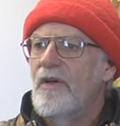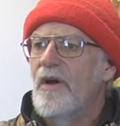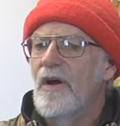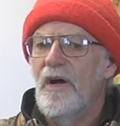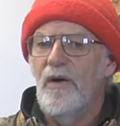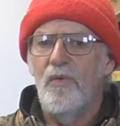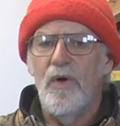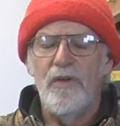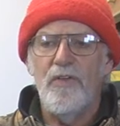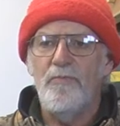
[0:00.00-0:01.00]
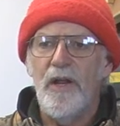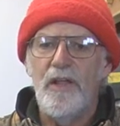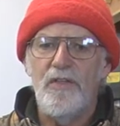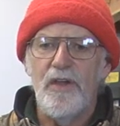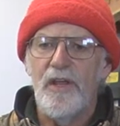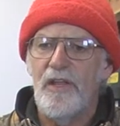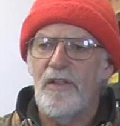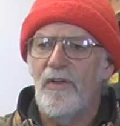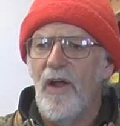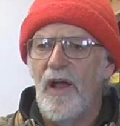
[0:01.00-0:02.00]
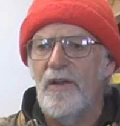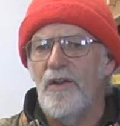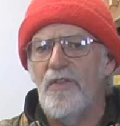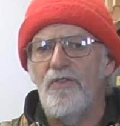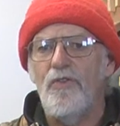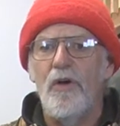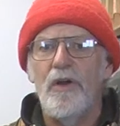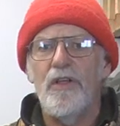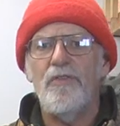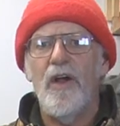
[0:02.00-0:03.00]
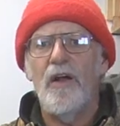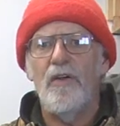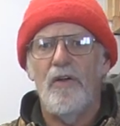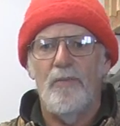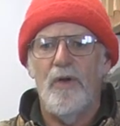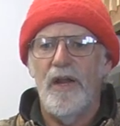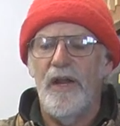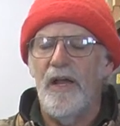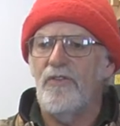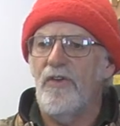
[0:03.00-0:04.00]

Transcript: One of his buddies could hit the ground and is drawing his firearm right now,